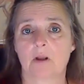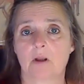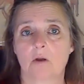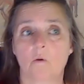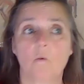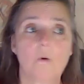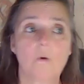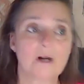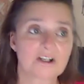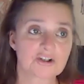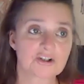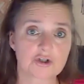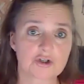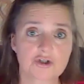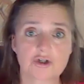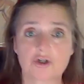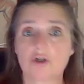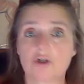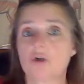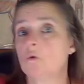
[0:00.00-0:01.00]
What to
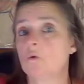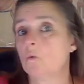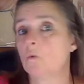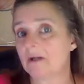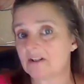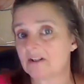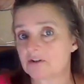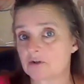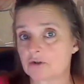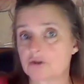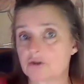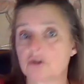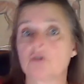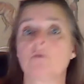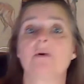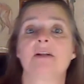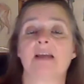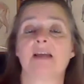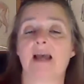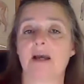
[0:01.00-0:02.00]
do, when to
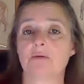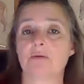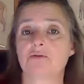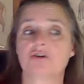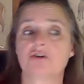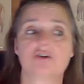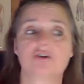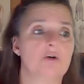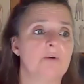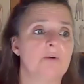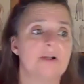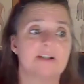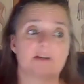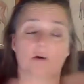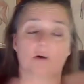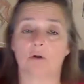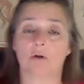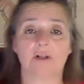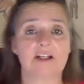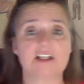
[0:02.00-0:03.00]
do it, how to do it.
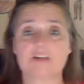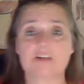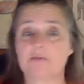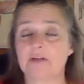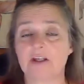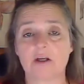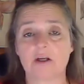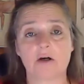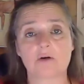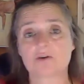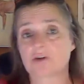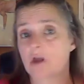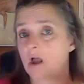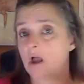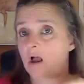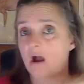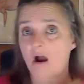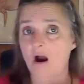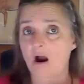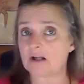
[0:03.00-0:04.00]
All these videos
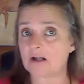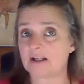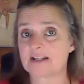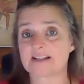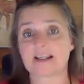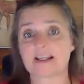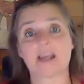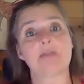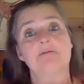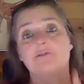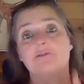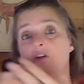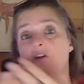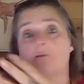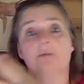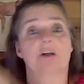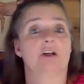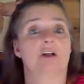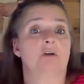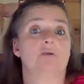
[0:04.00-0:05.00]
are the same for
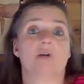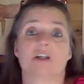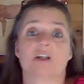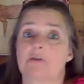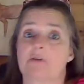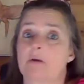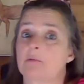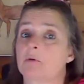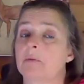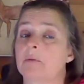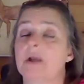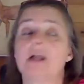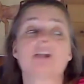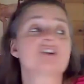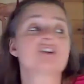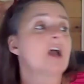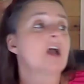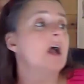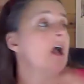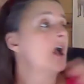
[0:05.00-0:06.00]
somebody who has
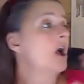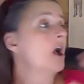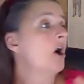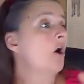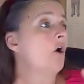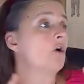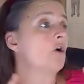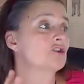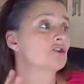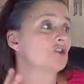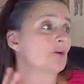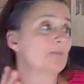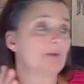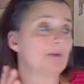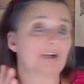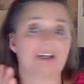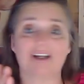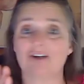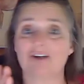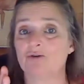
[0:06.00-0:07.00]
fibromyalgia or
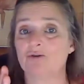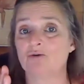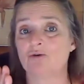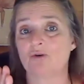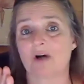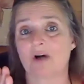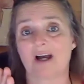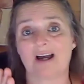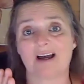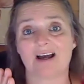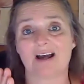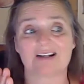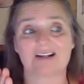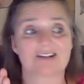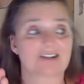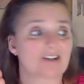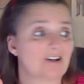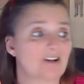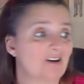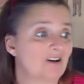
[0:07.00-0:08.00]
somebody who
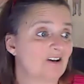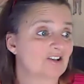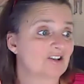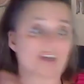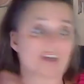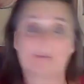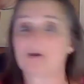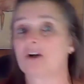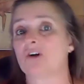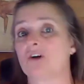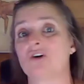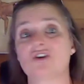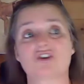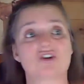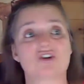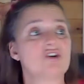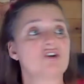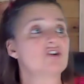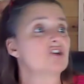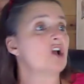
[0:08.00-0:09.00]
has stomach
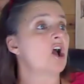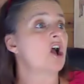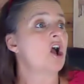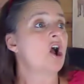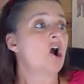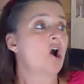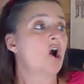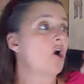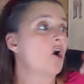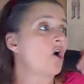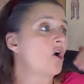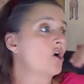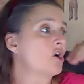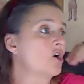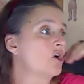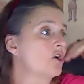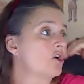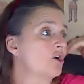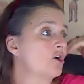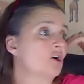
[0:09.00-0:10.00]
ulcers
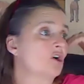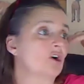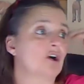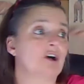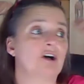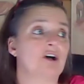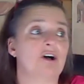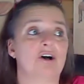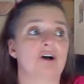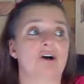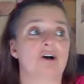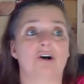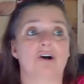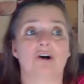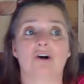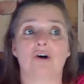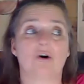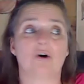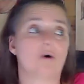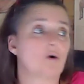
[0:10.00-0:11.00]
or
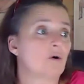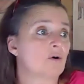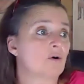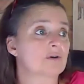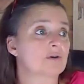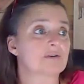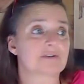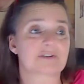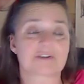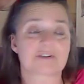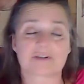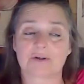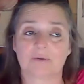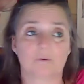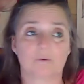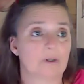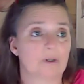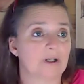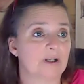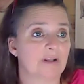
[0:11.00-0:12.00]
a horse
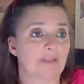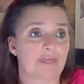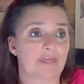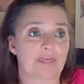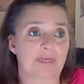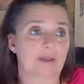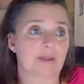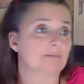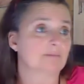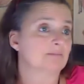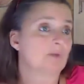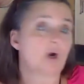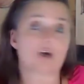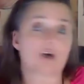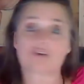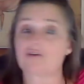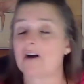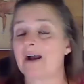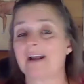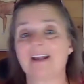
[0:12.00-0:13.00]
with
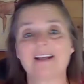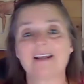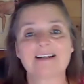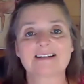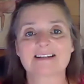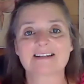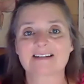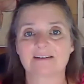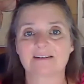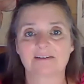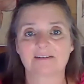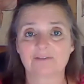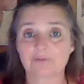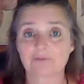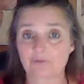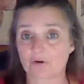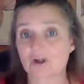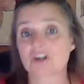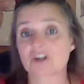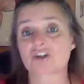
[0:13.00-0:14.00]
arthritis,
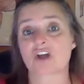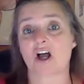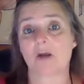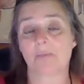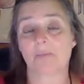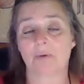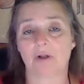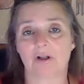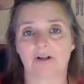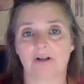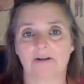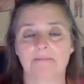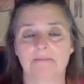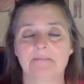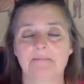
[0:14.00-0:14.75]
for example.